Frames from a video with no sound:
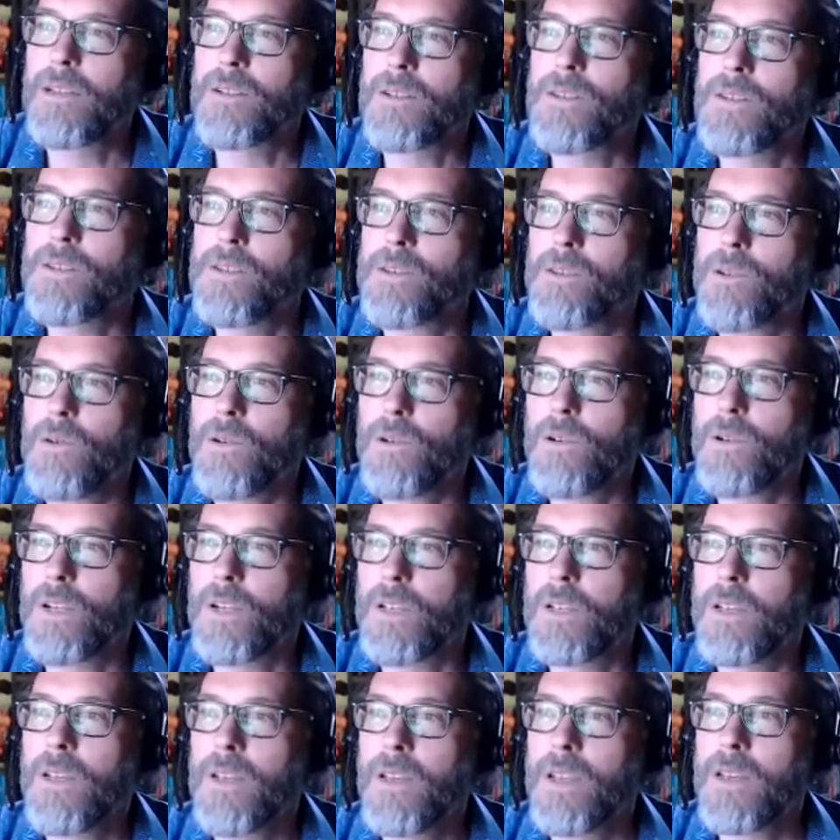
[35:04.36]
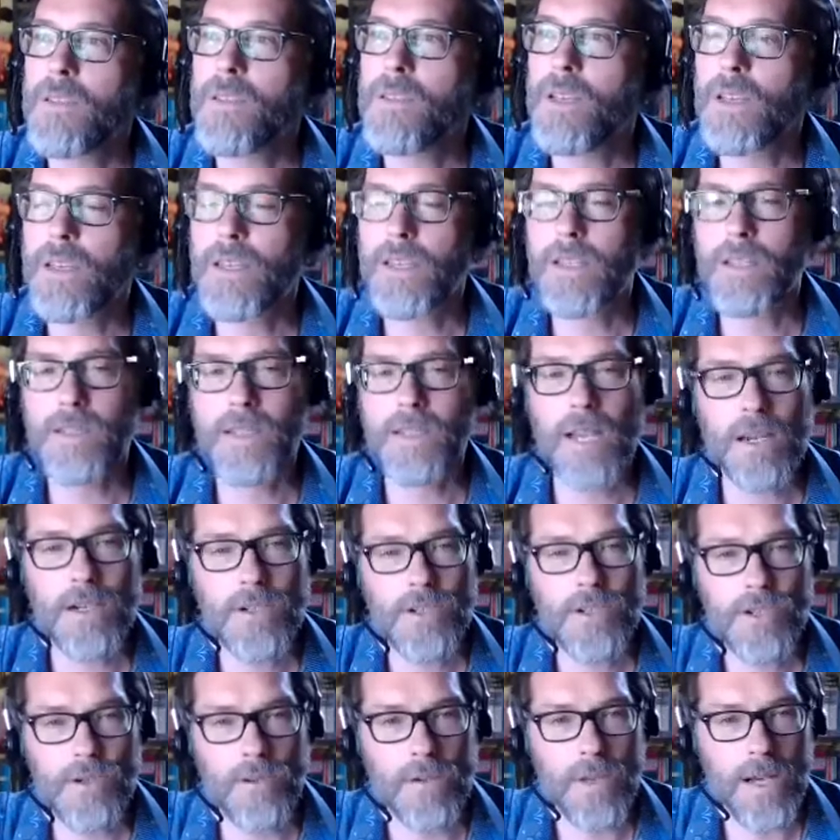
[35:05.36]
a story that
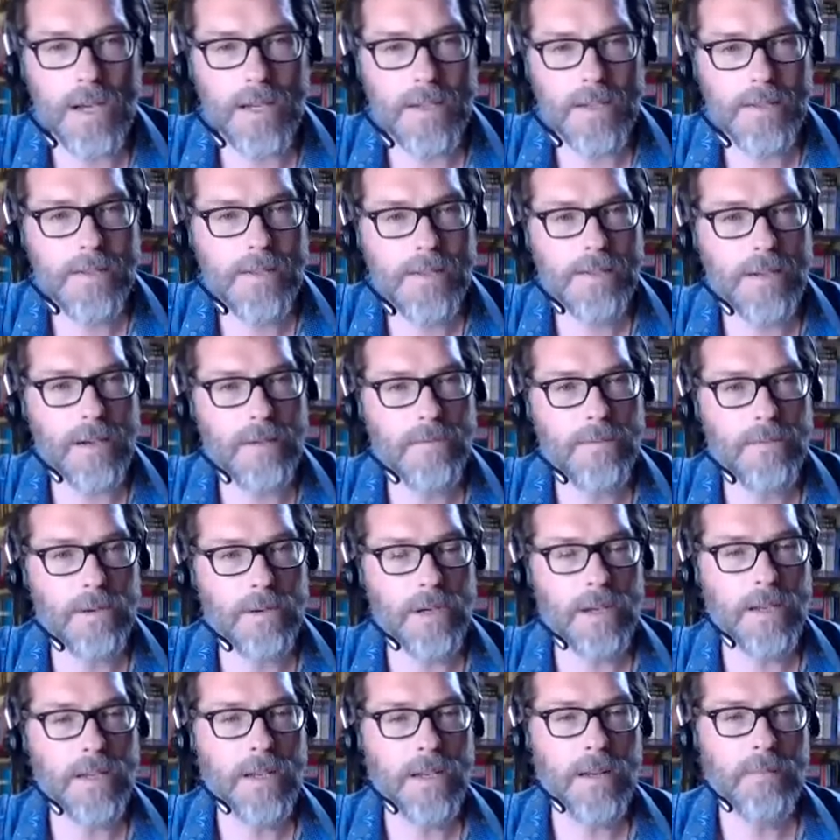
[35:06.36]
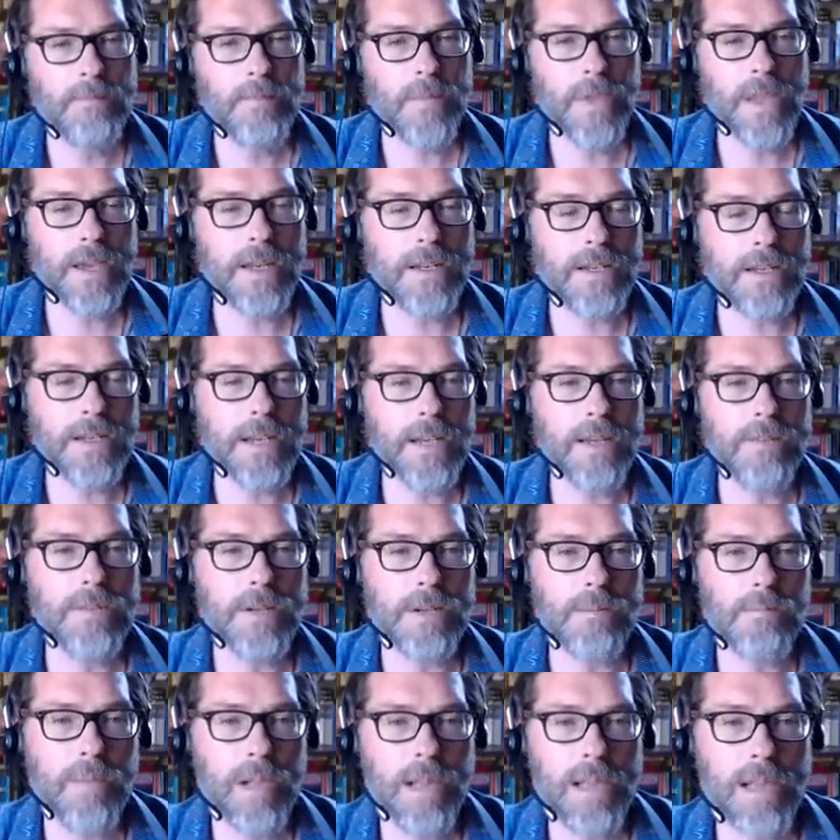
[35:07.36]
contextualized suffering and gave it
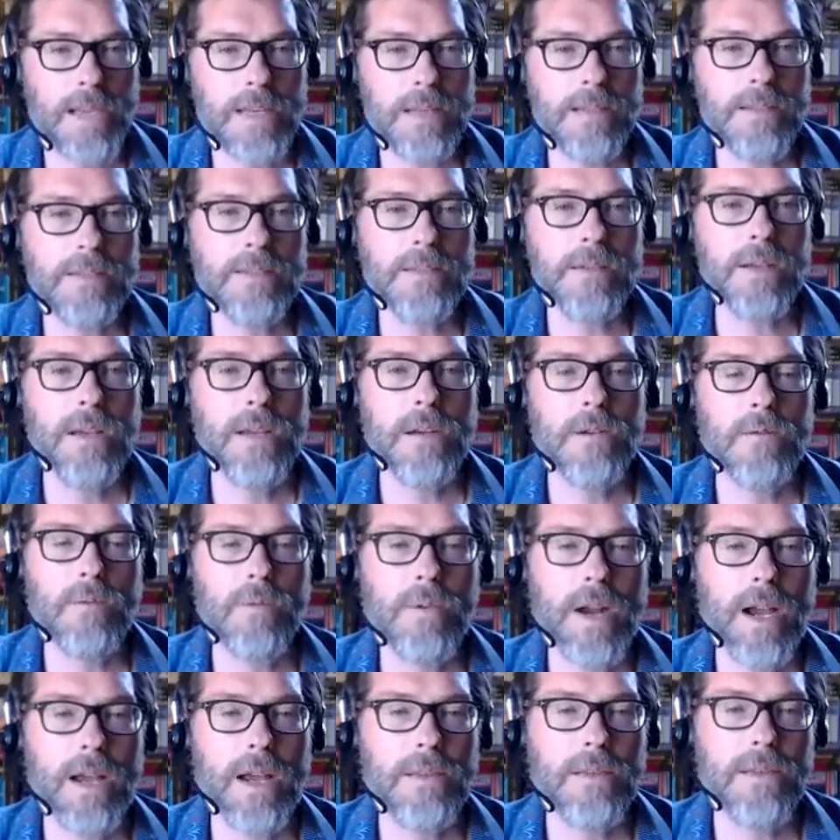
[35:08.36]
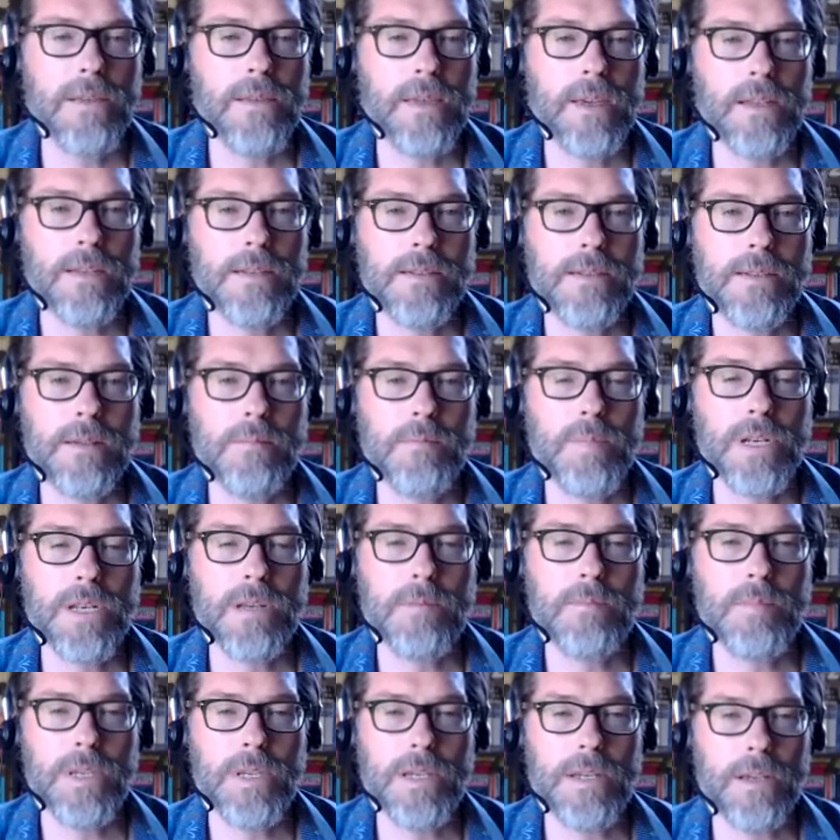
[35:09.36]
a place, rather than somebody
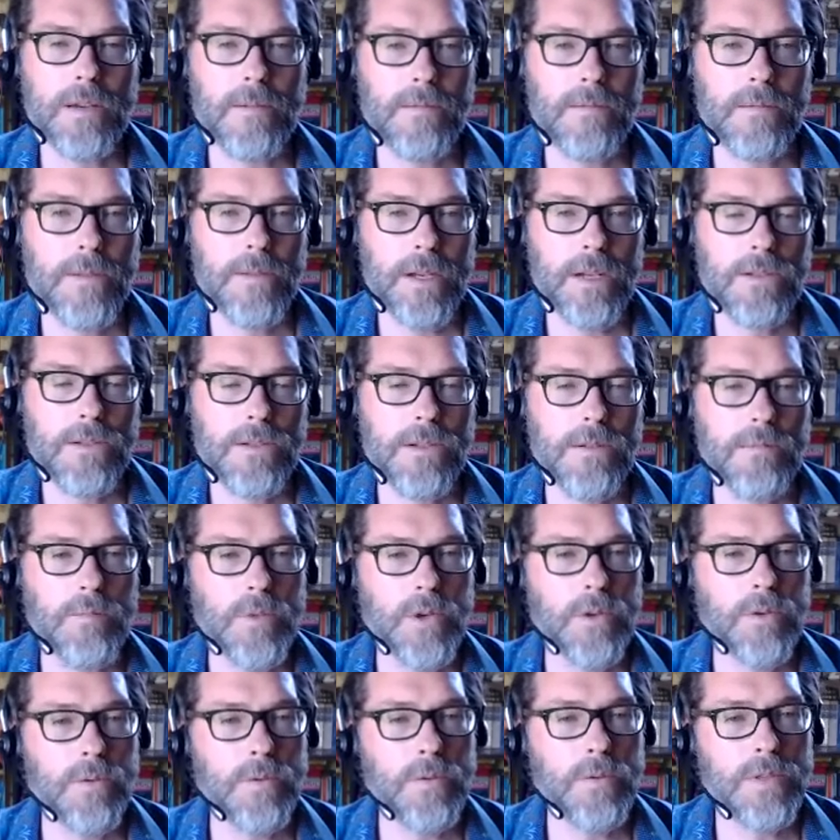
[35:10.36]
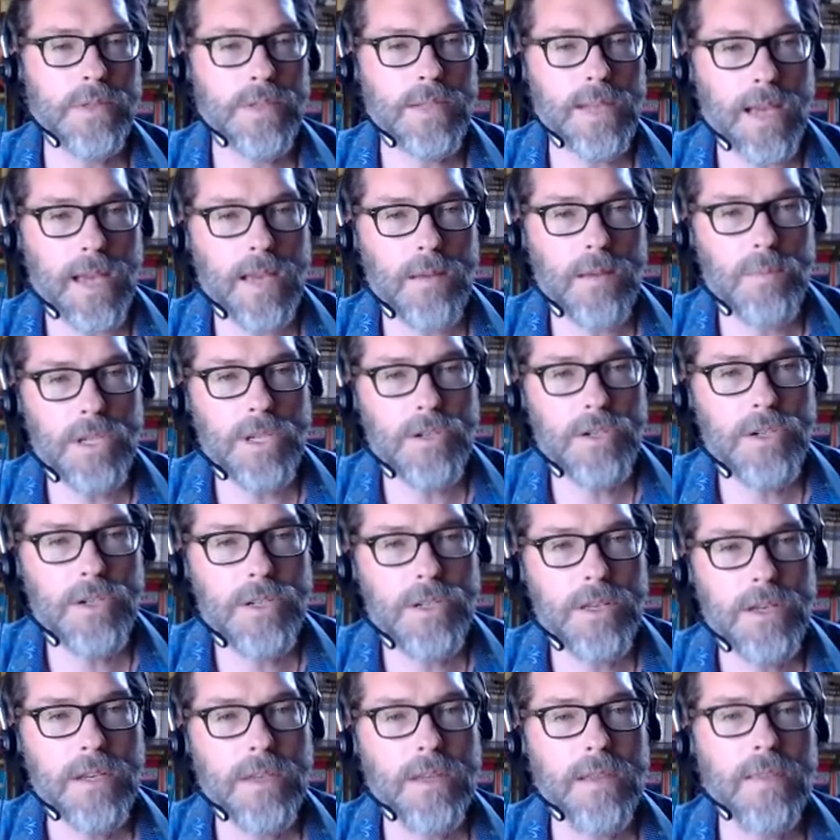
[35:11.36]
being a victim who was damaged.
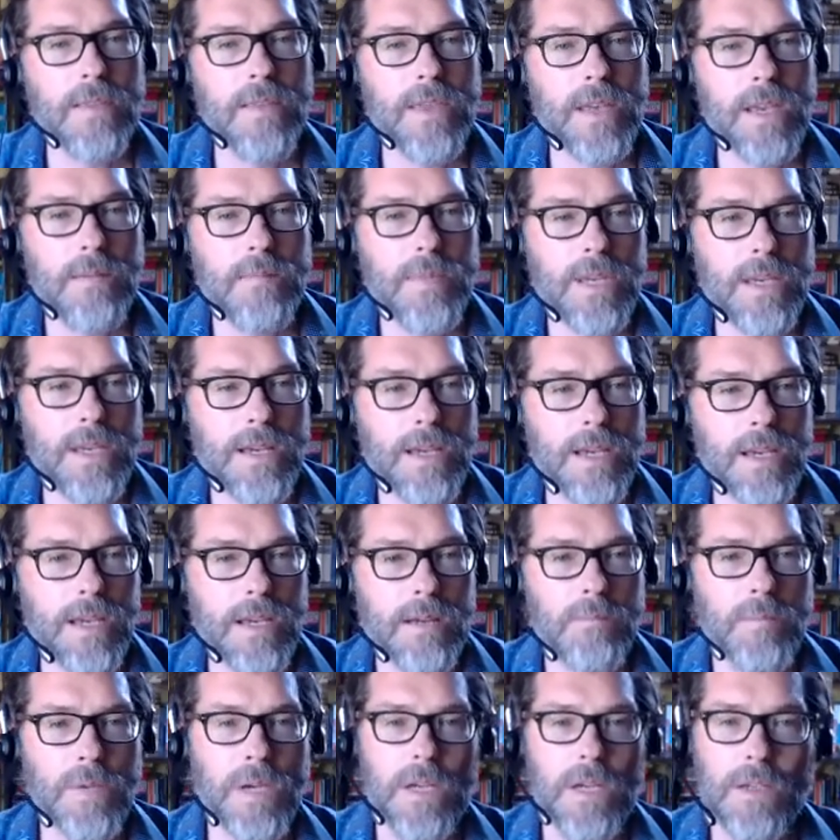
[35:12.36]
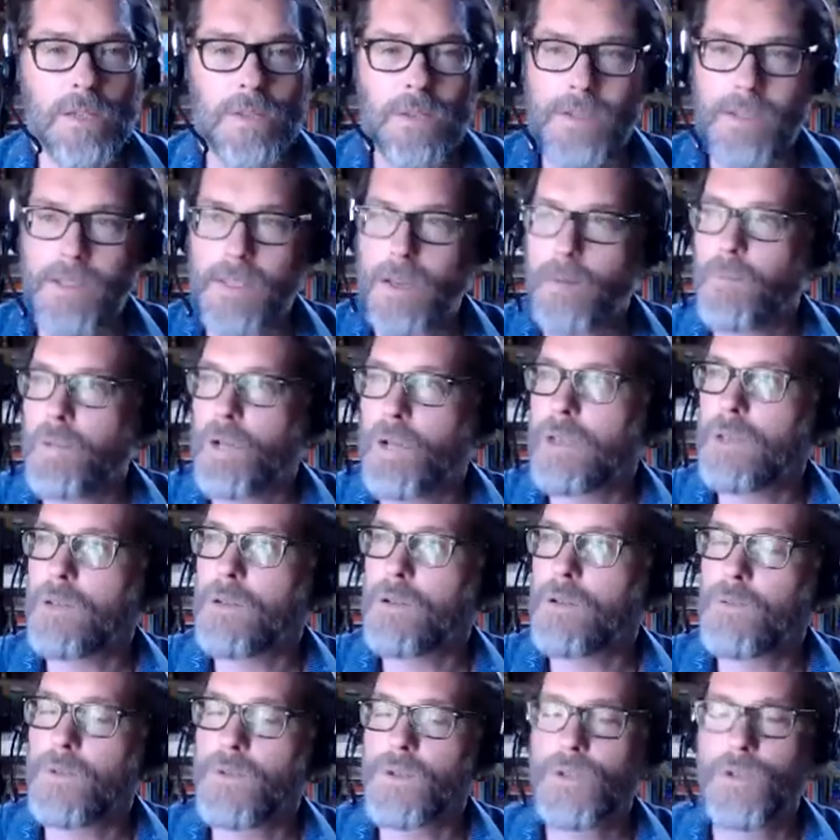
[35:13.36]
They became somebody
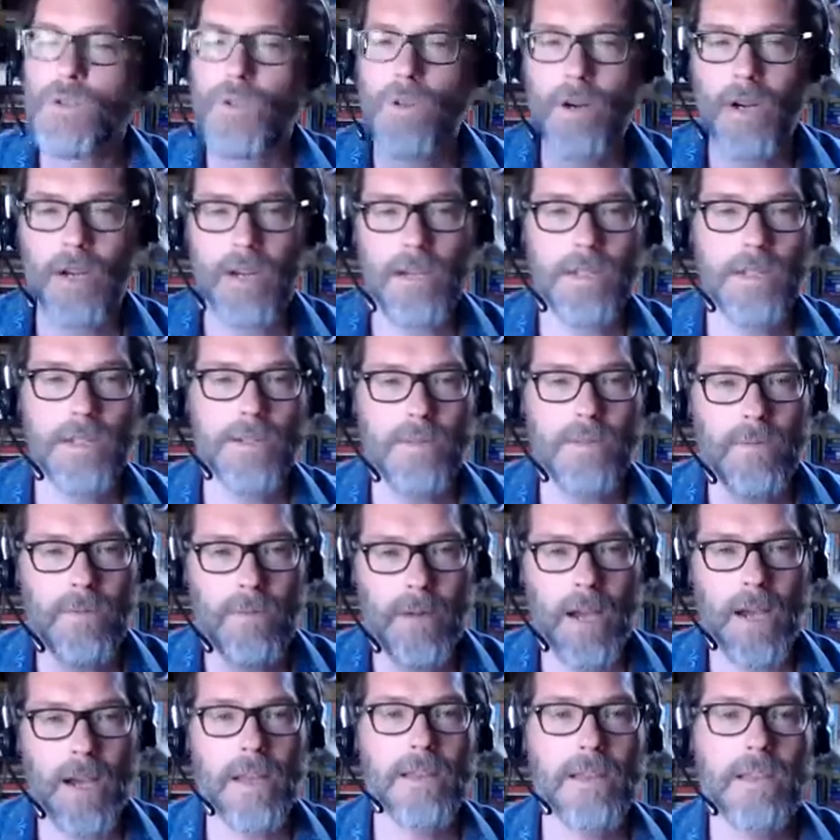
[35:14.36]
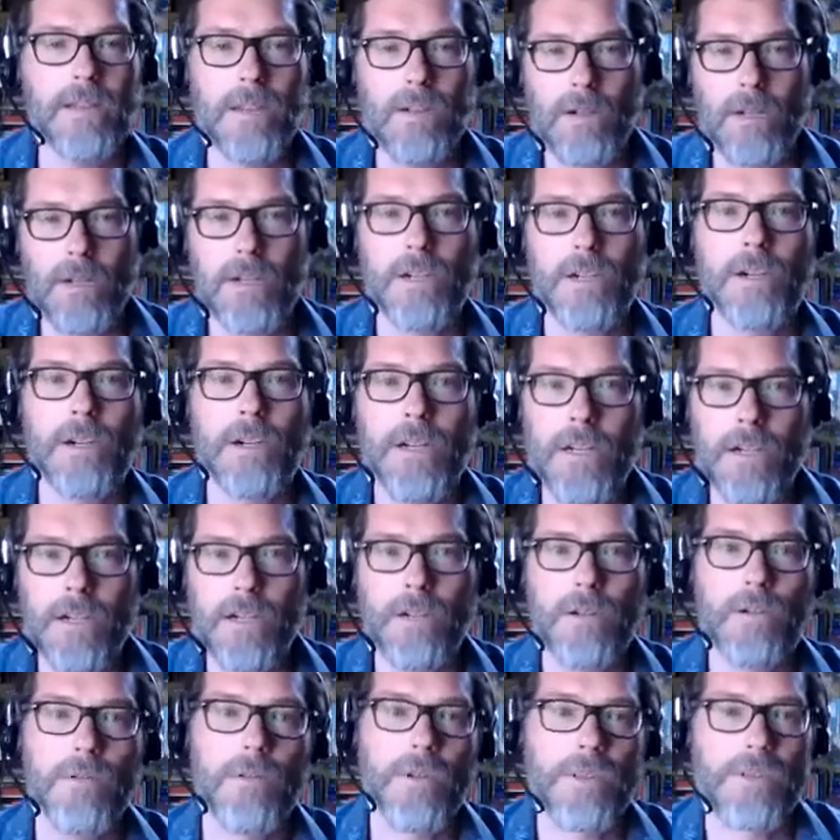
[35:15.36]
who was trying to find their inner
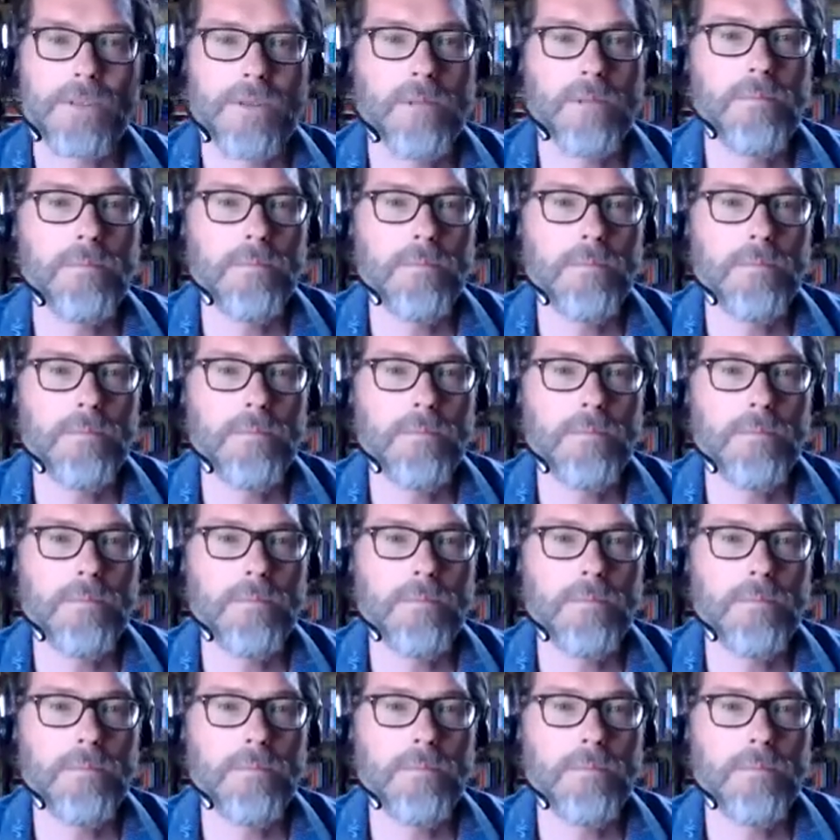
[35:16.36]
heroism